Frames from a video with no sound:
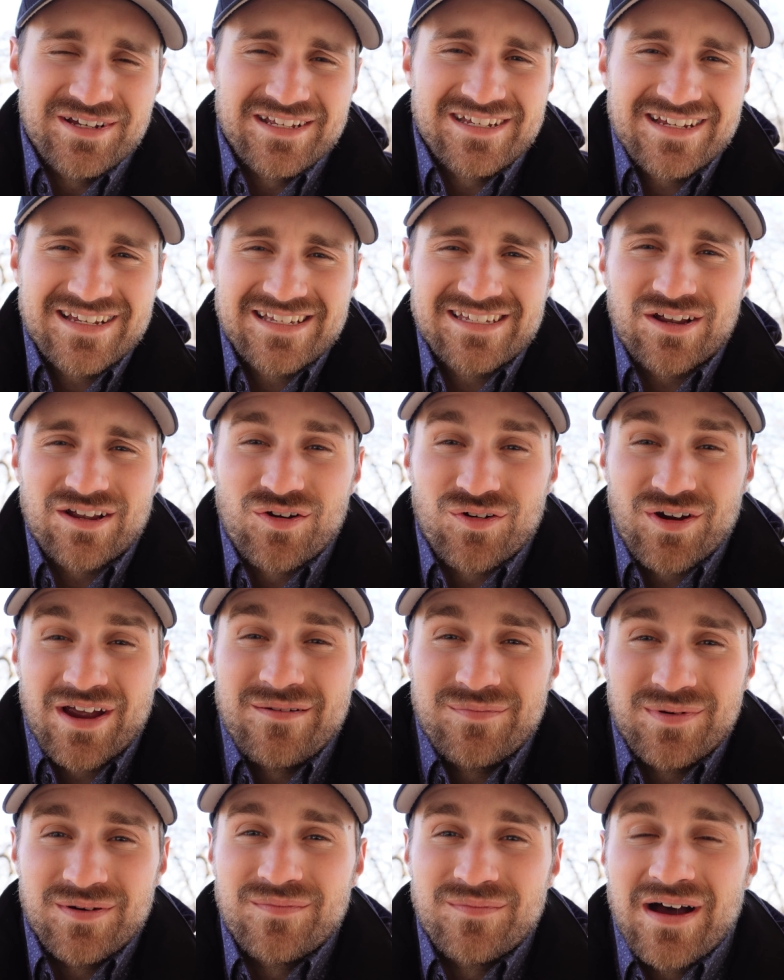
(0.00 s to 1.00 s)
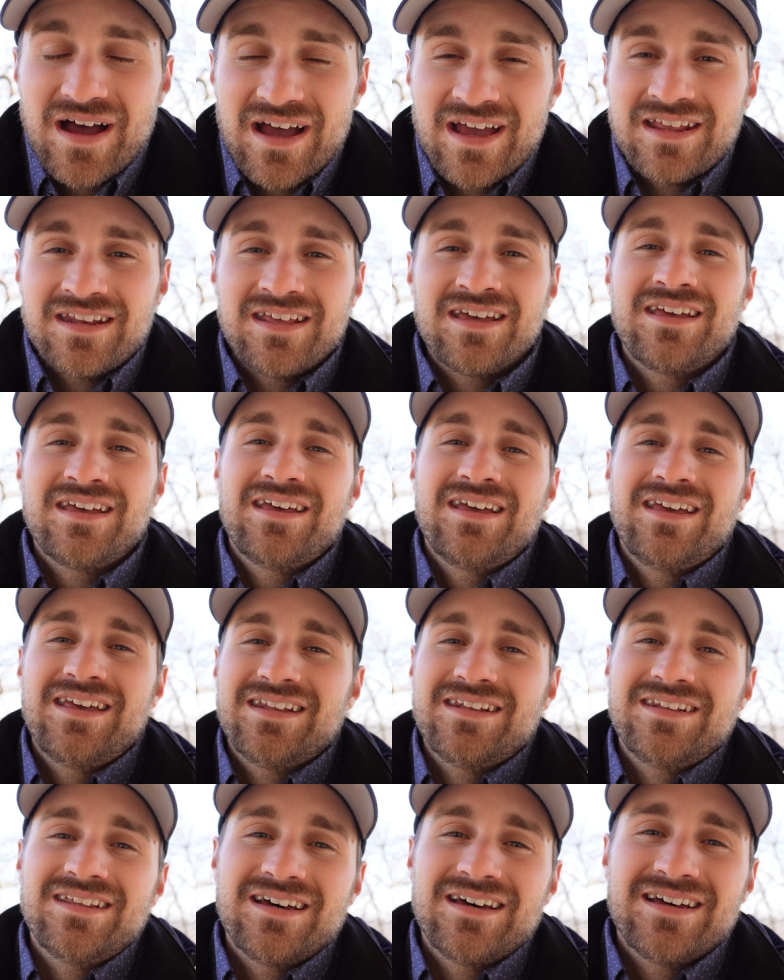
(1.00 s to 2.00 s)
it's just a gripe of mine,
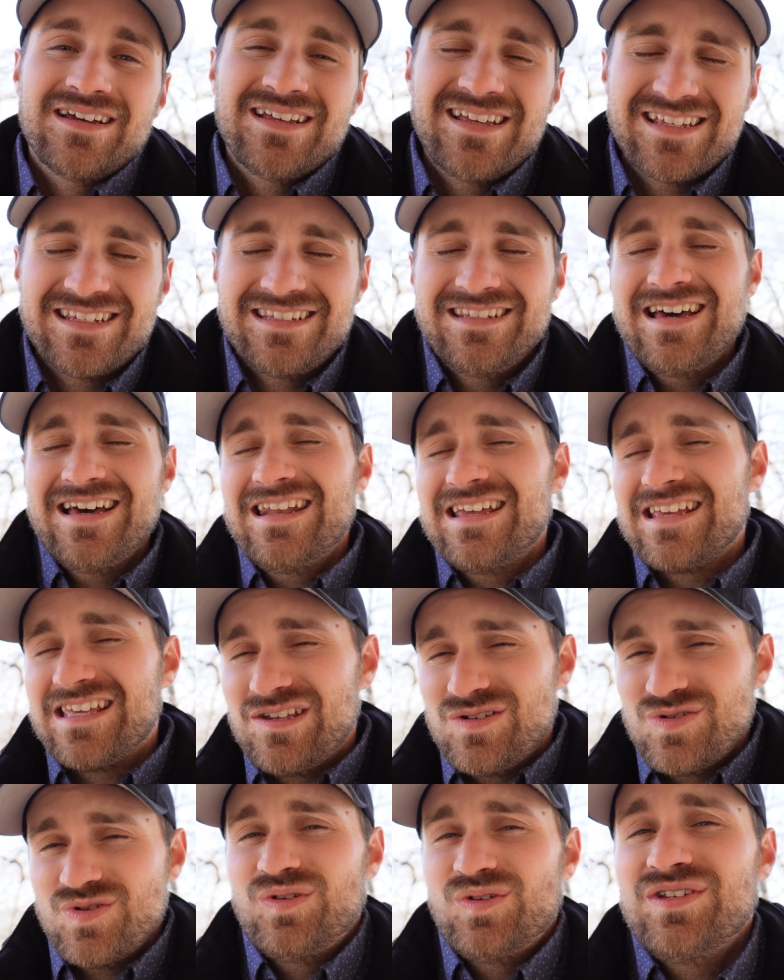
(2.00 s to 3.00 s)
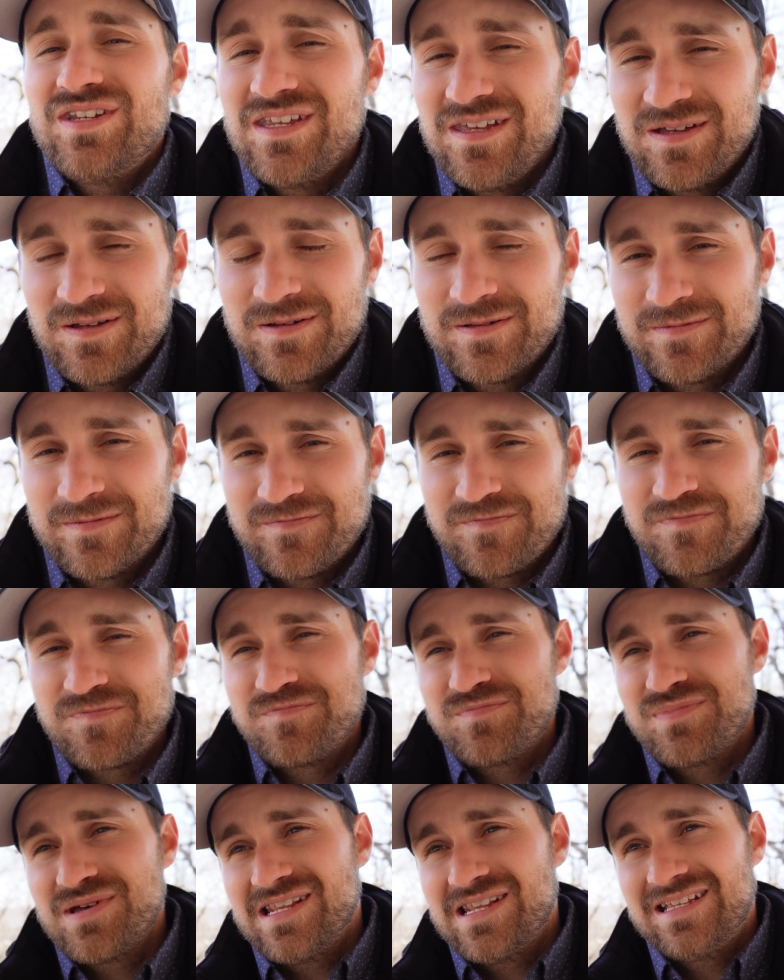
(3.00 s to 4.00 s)
and uh, it's not a huge deal,
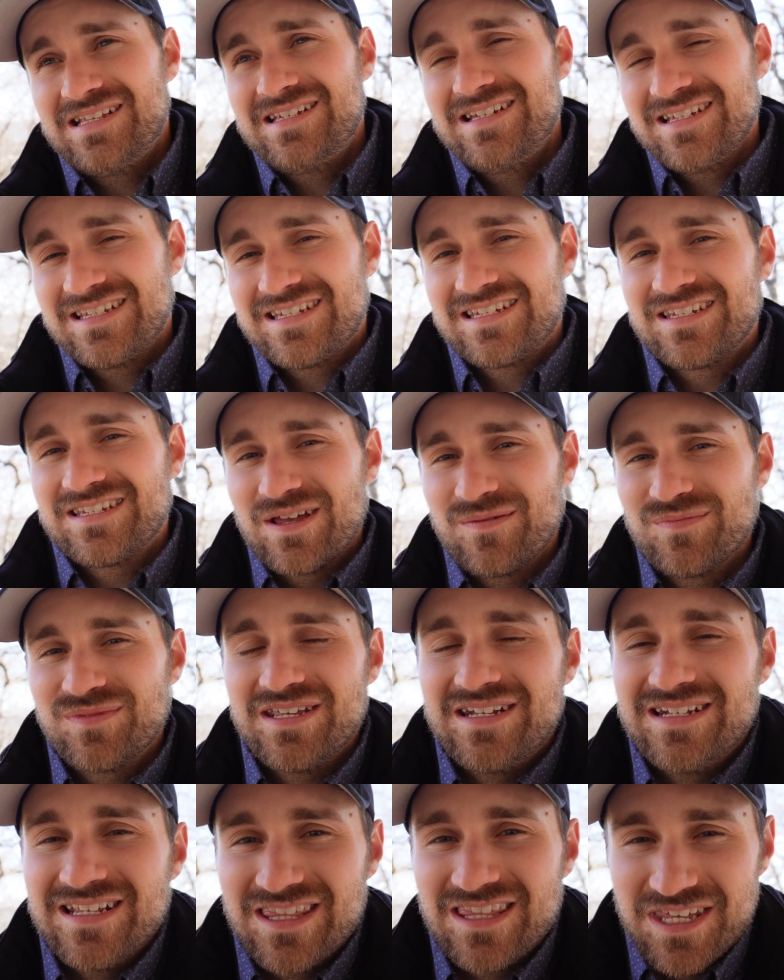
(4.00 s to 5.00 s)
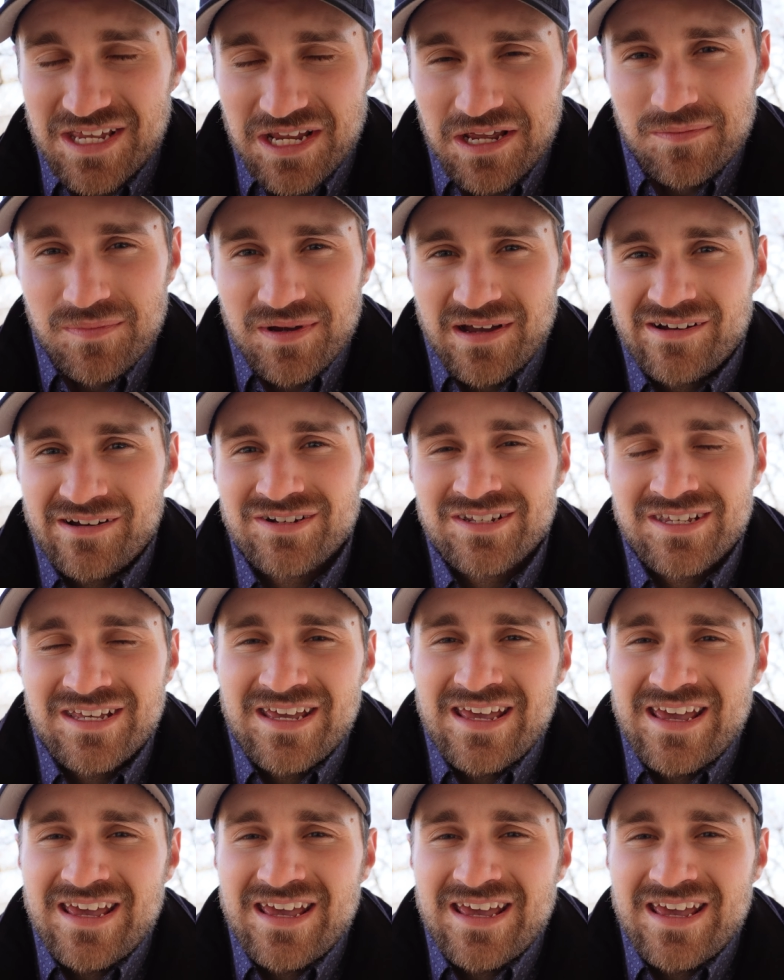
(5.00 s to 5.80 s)
but it's just something to think about.